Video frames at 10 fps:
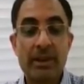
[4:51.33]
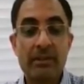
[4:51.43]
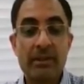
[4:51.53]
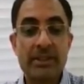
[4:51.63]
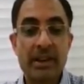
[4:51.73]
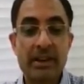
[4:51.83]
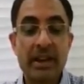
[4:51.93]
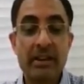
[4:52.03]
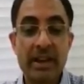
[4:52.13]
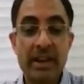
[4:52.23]
which are
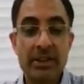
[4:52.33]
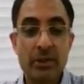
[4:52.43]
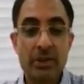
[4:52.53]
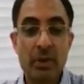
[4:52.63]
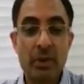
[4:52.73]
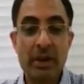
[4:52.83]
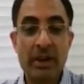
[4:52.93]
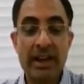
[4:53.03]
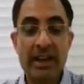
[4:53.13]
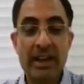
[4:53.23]
in relation to the pleural
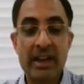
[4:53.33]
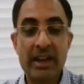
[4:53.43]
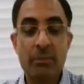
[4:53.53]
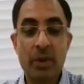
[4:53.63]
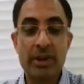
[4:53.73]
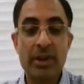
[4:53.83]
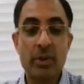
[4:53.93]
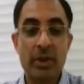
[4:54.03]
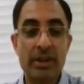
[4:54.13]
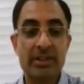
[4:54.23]
line are important
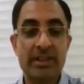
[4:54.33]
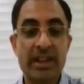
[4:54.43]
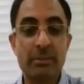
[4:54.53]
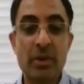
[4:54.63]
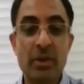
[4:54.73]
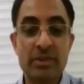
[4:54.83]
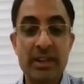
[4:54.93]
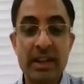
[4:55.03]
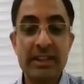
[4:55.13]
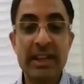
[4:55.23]
to understand because
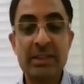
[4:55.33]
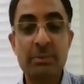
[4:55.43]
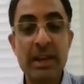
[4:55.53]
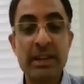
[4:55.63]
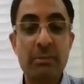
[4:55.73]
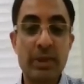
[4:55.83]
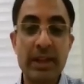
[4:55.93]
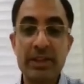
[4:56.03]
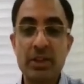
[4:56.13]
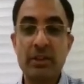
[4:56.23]
they explain the
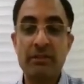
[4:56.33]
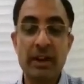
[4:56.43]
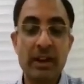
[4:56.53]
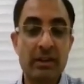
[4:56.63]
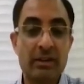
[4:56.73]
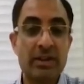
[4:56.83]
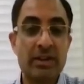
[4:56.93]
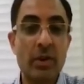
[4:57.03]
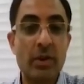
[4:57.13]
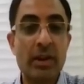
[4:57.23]
potential of lung
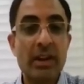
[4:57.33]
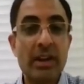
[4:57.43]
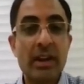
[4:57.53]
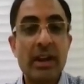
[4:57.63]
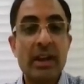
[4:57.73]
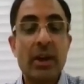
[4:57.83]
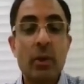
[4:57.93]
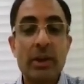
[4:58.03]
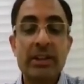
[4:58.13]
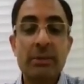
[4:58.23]
ultrasound. Now,
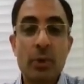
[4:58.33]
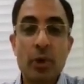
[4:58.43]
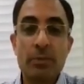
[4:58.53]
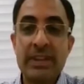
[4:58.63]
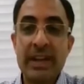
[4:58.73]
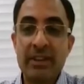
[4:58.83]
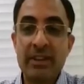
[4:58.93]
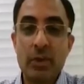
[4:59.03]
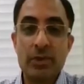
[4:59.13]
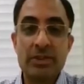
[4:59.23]
what are the probes that we
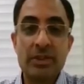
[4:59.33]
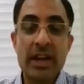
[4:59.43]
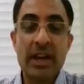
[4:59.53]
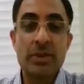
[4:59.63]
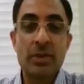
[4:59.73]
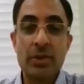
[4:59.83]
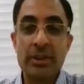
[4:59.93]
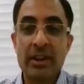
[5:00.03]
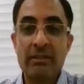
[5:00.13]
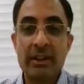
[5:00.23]
use? As you know,
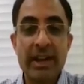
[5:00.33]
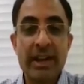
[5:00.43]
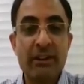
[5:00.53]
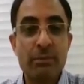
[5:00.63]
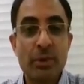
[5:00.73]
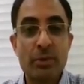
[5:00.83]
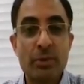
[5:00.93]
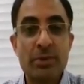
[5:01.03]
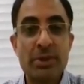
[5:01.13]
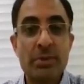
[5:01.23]
there are a variety of
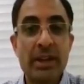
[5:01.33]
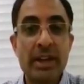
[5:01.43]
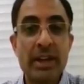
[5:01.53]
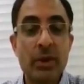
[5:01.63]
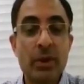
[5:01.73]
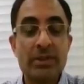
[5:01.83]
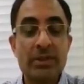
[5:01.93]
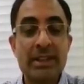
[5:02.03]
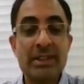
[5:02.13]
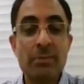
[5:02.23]
probes which we can use.
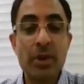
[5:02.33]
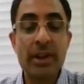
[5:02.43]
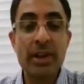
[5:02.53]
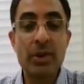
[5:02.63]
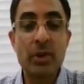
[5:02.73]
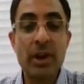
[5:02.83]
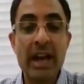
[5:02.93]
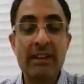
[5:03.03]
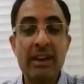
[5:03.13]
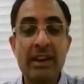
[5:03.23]
It's important to
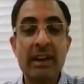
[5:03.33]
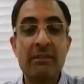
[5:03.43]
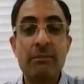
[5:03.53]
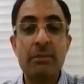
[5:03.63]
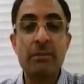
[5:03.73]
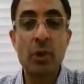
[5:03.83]
have a